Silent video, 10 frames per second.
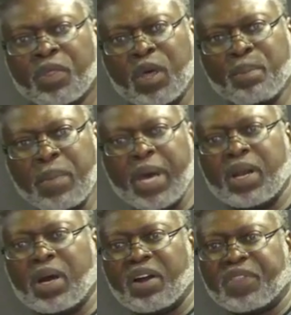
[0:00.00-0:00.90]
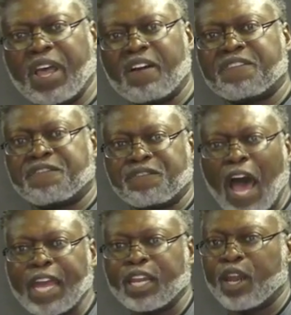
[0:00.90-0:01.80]
The men are there
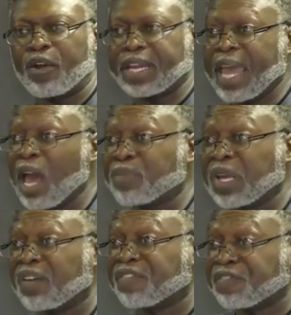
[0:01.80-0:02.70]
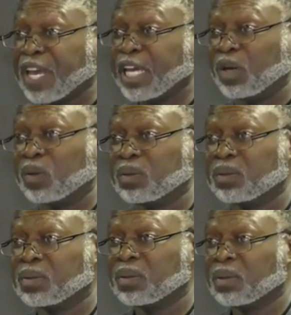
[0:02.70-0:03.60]
fighting, they're camped in a field.
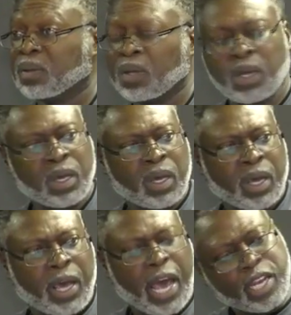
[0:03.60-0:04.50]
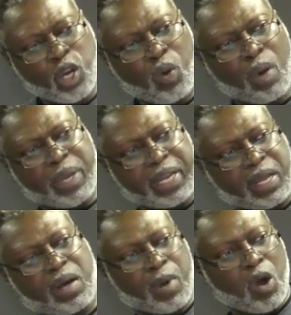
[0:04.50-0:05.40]
Mm. And you want me to
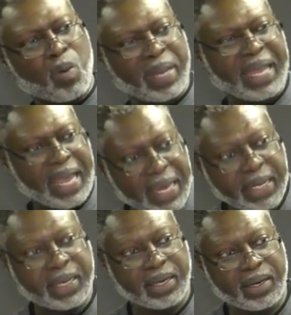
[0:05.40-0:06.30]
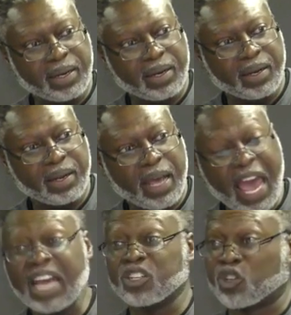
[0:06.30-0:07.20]
come home and eat
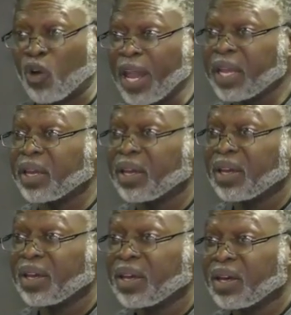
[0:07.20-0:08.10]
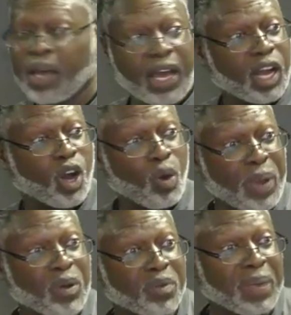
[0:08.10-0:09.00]
mm. and drink, mm-hmm. go
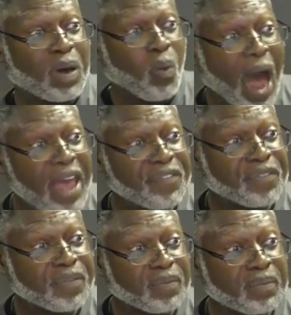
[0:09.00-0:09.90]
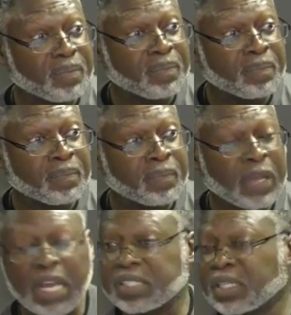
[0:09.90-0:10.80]
be with my wife?
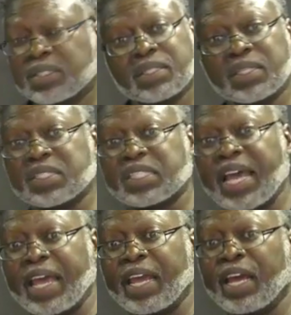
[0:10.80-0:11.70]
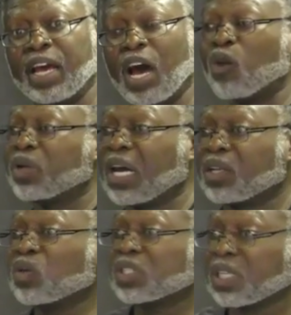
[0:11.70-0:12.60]
He said, To this day, I will
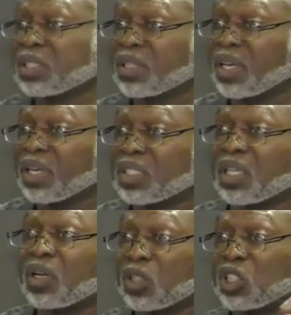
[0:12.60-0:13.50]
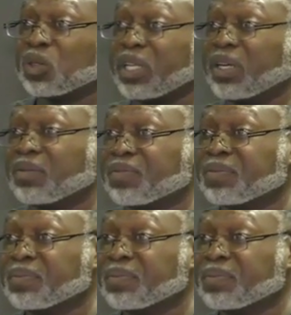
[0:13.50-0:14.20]
not do such a thing as long as you live.